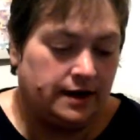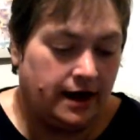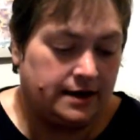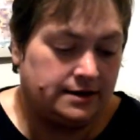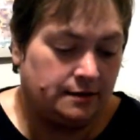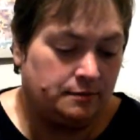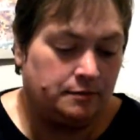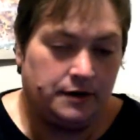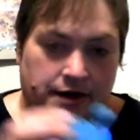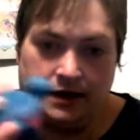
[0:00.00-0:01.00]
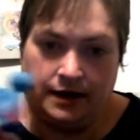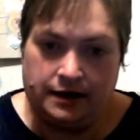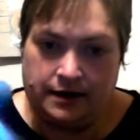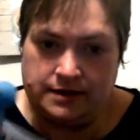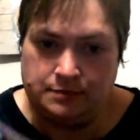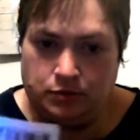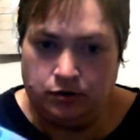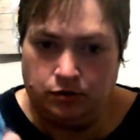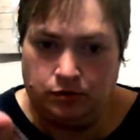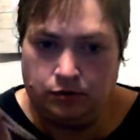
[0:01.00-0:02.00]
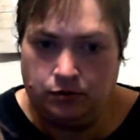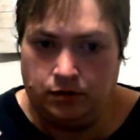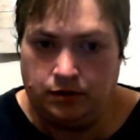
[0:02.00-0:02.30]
has a buddy that's blue.